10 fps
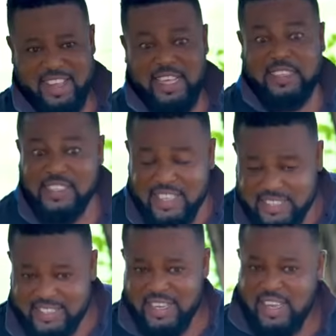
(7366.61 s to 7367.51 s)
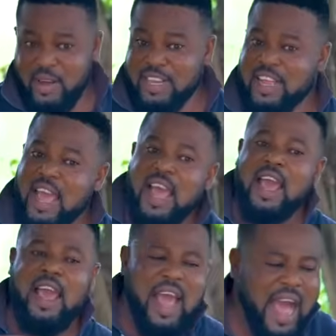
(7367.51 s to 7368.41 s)
That is it. I'm like,
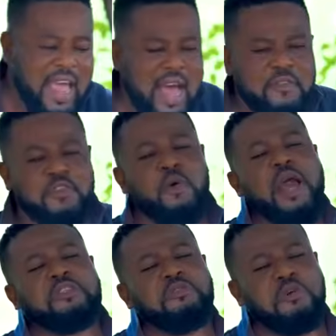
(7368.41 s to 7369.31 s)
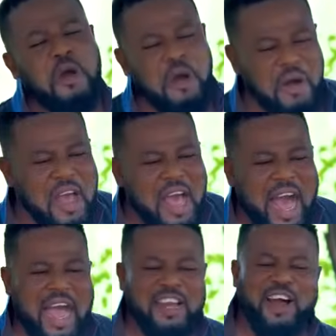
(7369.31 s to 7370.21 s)
I have nowhere to go.
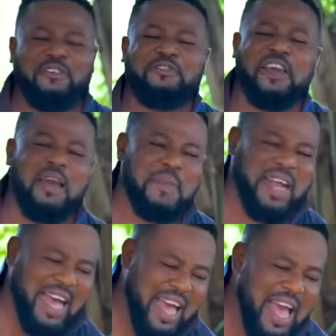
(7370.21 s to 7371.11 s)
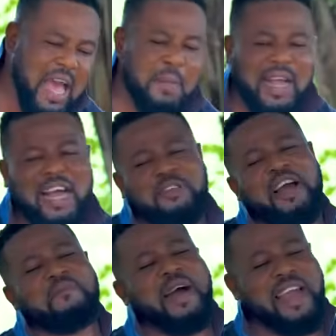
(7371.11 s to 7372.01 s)
I love you, Emeka. Emeka, you
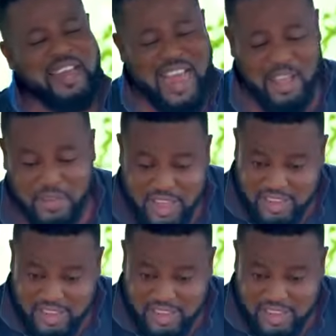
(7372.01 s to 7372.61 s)
are my life.